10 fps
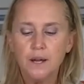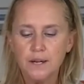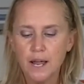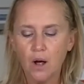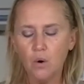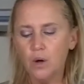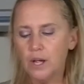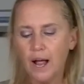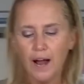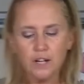Now,
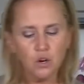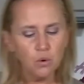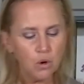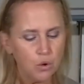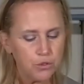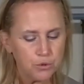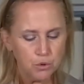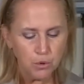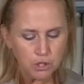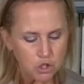I don't go
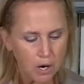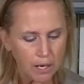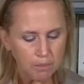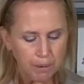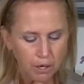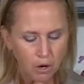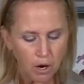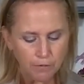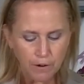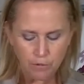through and try to pick
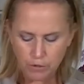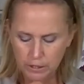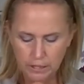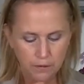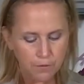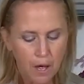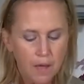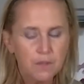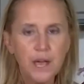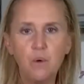off every leaf.
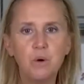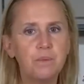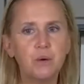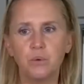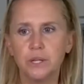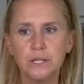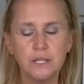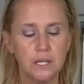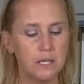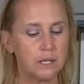That would be really
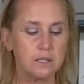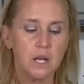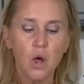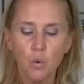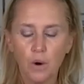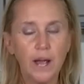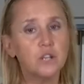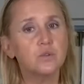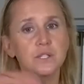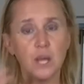tedious. What
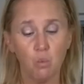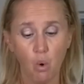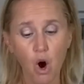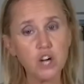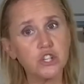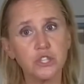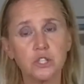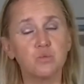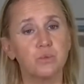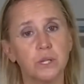I do is I wash
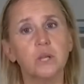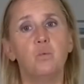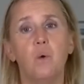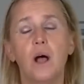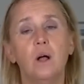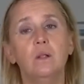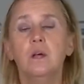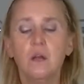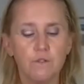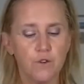this really
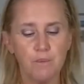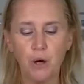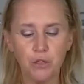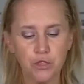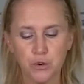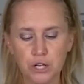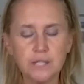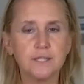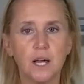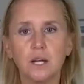well for about
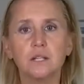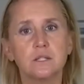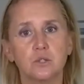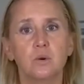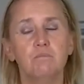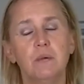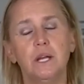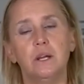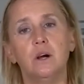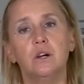30 seconds to a
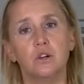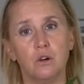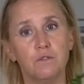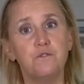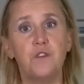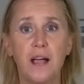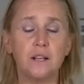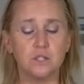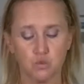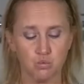minute under
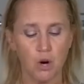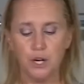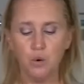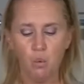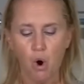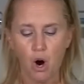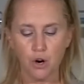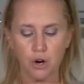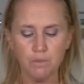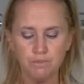fast running
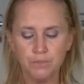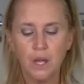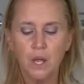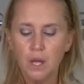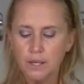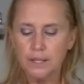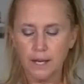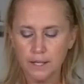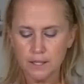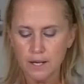water,
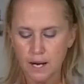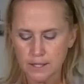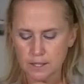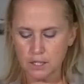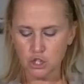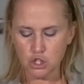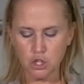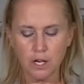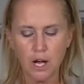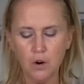get it nicely
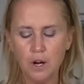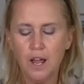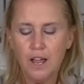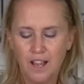shook out,